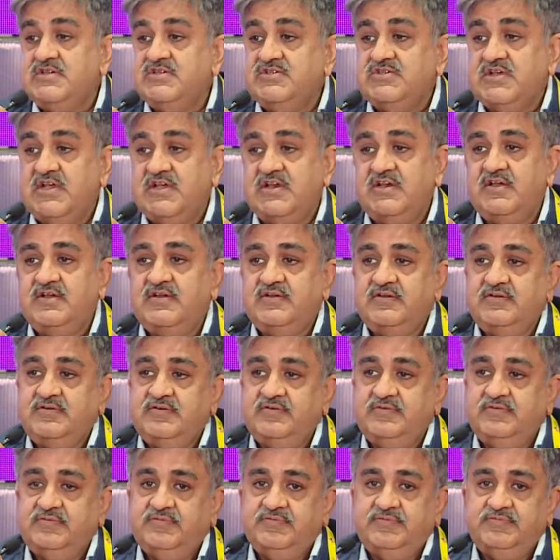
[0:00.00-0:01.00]
in China?
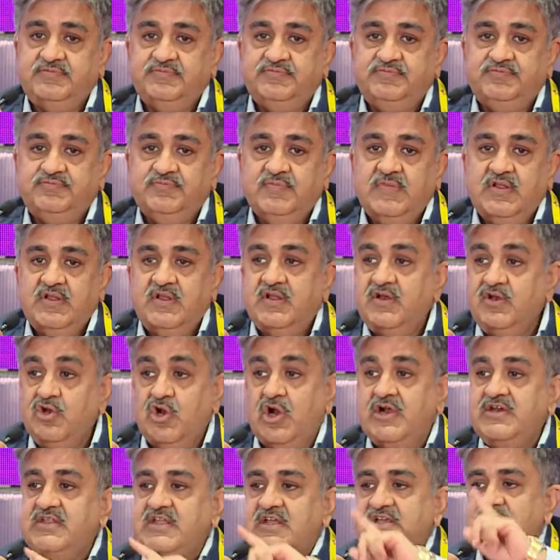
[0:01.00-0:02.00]

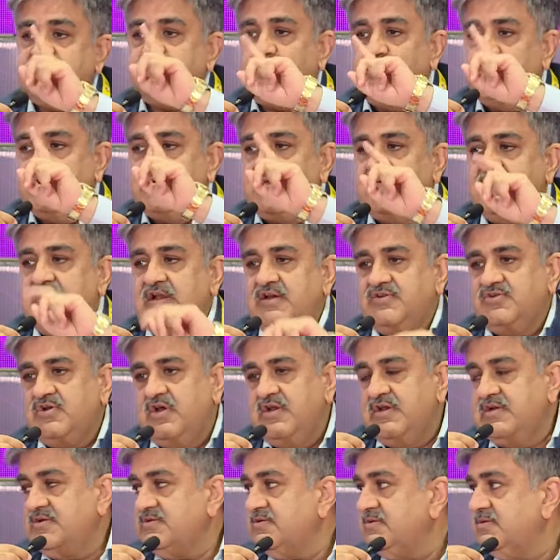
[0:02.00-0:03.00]
Not the export of
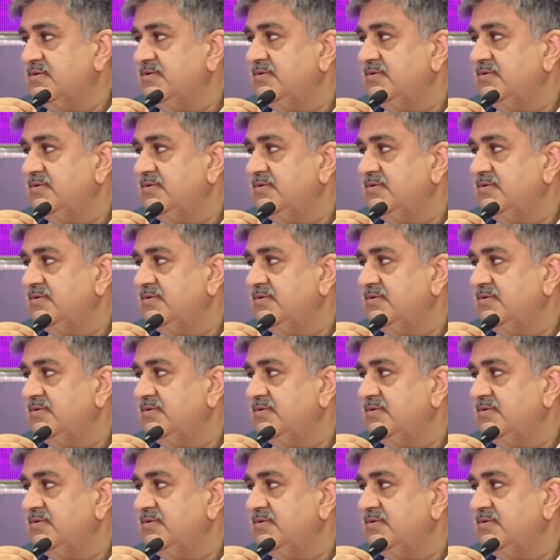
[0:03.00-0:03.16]
electronics.